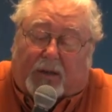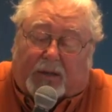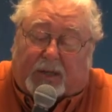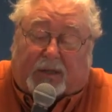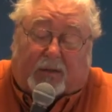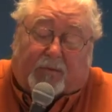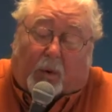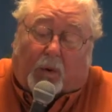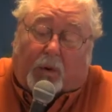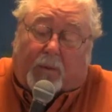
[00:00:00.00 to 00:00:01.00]
6 and
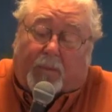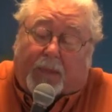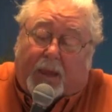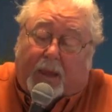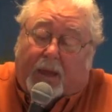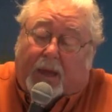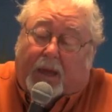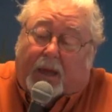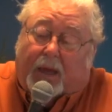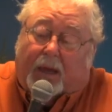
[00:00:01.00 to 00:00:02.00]
4, uh,
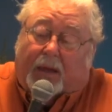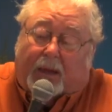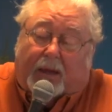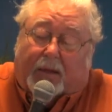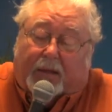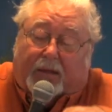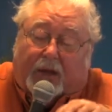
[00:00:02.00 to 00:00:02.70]
it, the